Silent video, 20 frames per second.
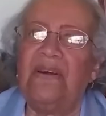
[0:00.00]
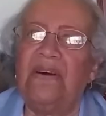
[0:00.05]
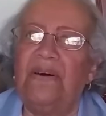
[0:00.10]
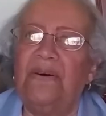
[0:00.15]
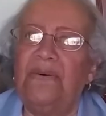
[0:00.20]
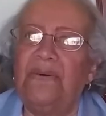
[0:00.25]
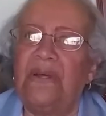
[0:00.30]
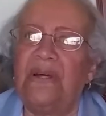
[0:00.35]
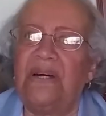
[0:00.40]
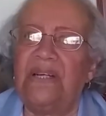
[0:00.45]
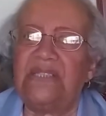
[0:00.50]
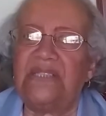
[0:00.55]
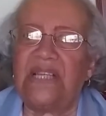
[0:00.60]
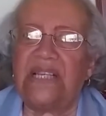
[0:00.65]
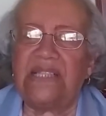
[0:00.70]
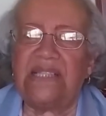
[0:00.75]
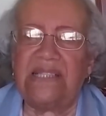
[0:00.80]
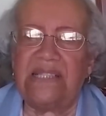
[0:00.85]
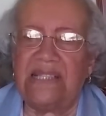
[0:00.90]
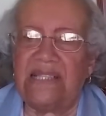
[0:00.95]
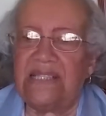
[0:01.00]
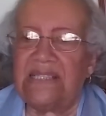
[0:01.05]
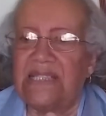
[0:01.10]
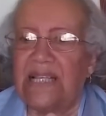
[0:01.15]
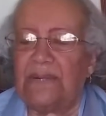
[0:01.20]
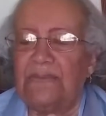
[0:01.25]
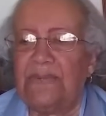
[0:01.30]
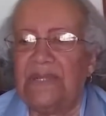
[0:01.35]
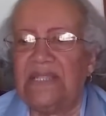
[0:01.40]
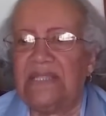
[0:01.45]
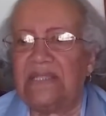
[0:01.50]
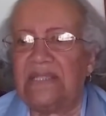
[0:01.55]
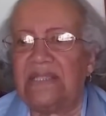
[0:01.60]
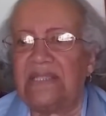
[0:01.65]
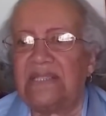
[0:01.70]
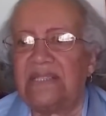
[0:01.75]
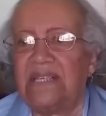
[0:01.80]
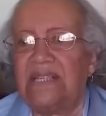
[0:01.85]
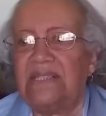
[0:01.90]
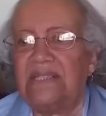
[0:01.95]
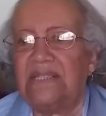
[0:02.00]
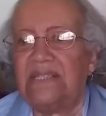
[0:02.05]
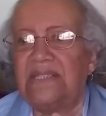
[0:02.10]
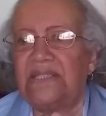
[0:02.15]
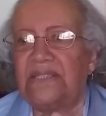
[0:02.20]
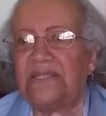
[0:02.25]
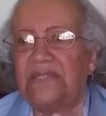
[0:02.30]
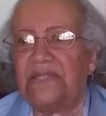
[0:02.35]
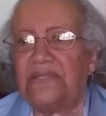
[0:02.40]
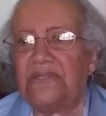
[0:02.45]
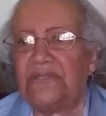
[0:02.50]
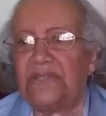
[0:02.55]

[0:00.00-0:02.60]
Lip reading: Oh gosh, I guess I went to